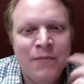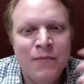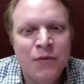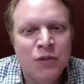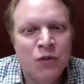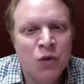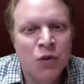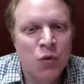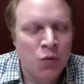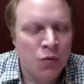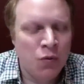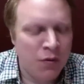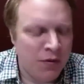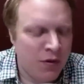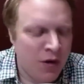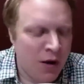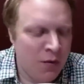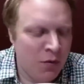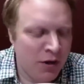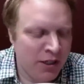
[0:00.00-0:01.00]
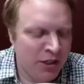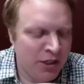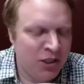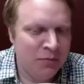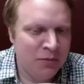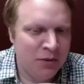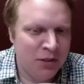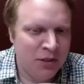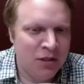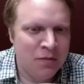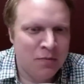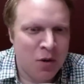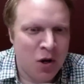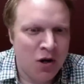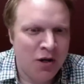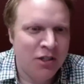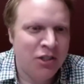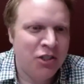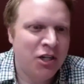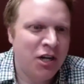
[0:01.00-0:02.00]
So I want to jump to the
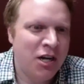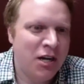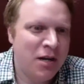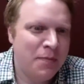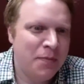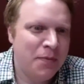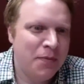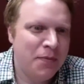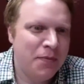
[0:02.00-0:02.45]
pawn shop,